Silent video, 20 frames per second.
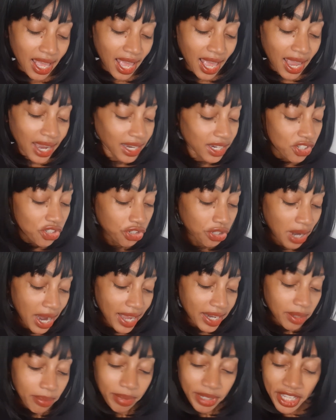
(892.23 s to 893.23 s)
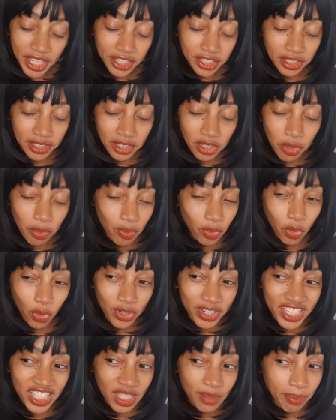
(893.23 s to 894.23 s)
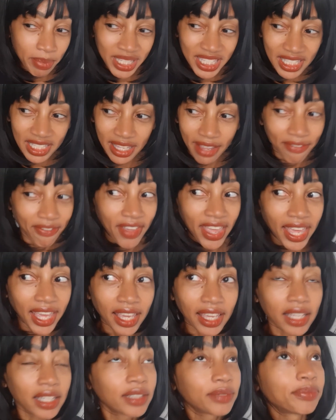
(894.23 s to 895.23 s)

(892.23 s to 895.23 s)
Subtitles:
I could try to be a little more specific.